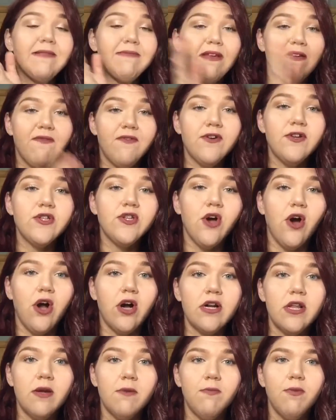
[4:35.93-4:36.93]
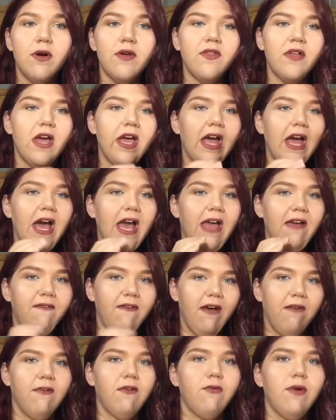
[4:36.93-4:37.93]
My first audiobook that I have
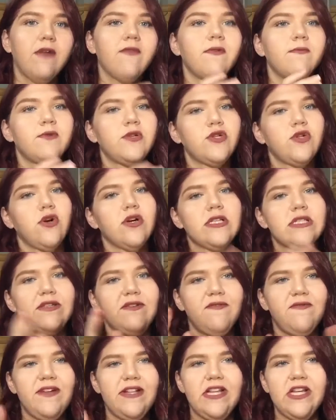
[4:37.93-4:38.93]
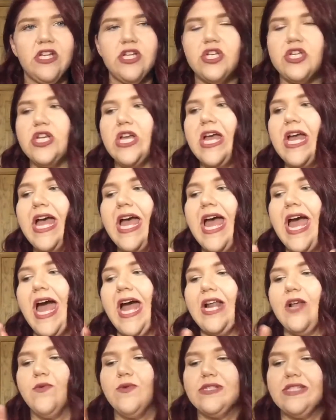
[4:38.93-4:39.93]
ever read from start to finish.
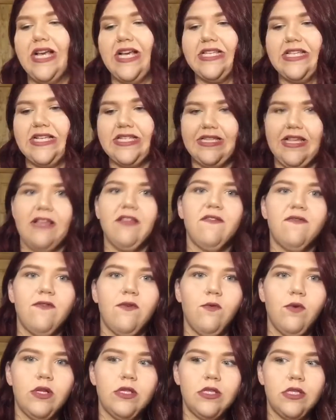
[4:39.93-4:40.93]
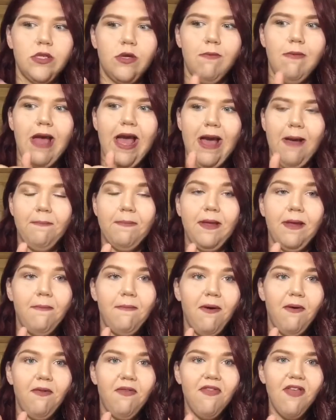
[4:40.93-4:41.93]
It was a successful one, so I'm happy
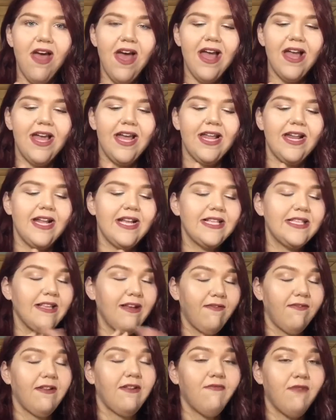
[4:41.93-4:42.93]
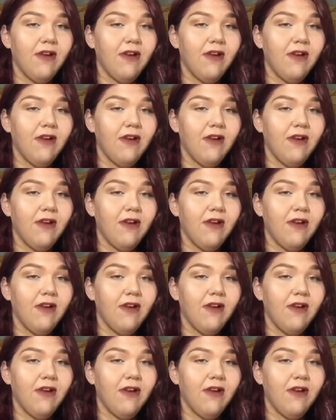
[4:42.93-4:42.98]
about that, and I definitely